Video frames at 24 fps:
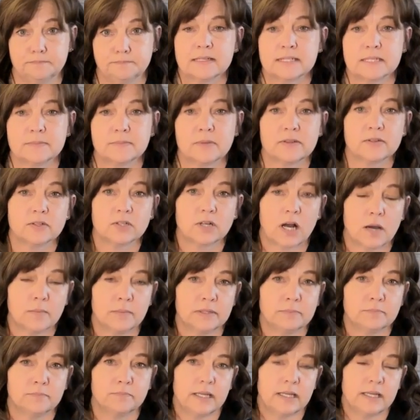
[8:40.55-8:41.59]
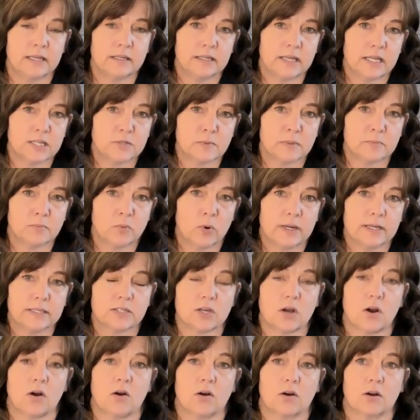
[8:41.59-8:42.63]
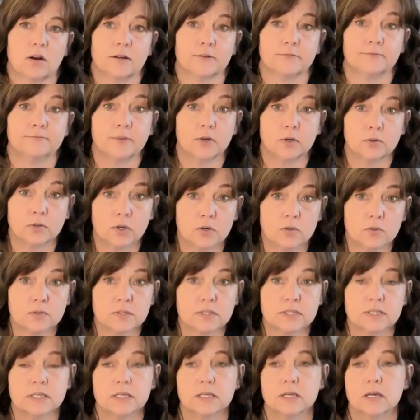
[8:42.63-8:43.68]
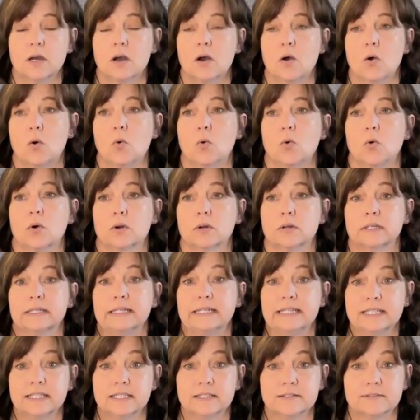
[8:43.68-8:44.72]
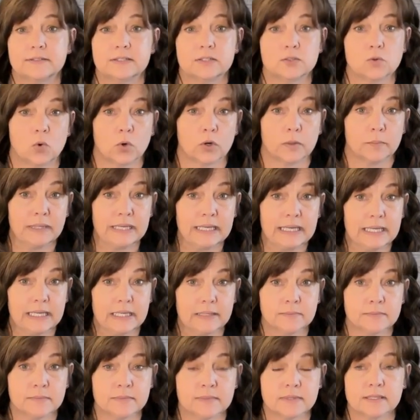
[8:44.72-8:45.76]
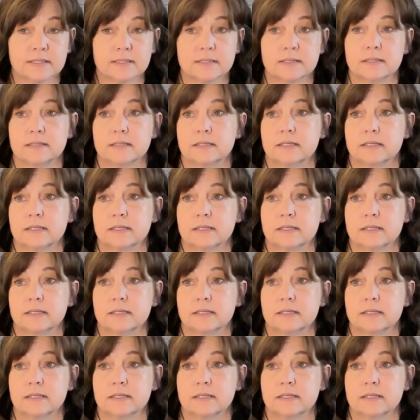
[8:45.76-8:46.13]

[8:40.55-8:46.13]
Some other common engagement points are photos or GIFs or memes.